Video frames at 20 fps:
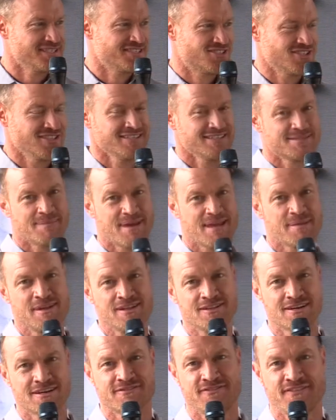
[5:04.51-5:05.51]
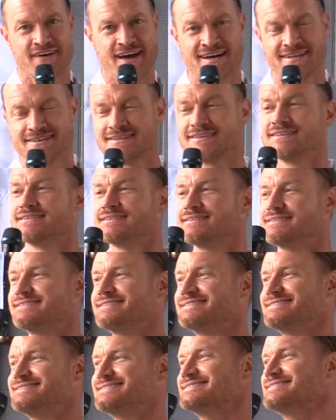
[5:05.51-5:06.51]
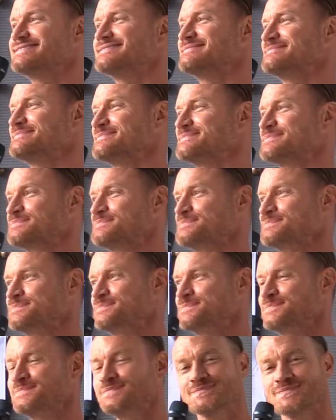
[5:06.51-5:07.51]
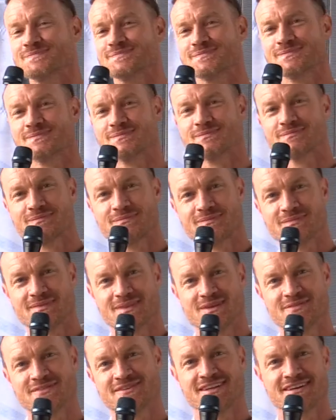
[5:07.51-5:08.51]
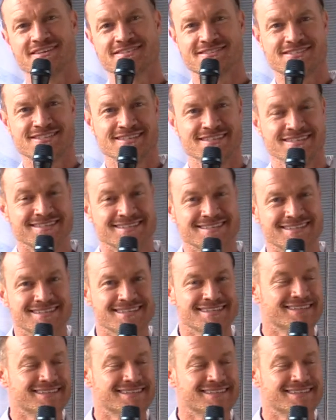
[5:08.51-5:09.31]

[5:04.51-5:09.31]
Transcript: jeans make me look fat? Those are nice jeans.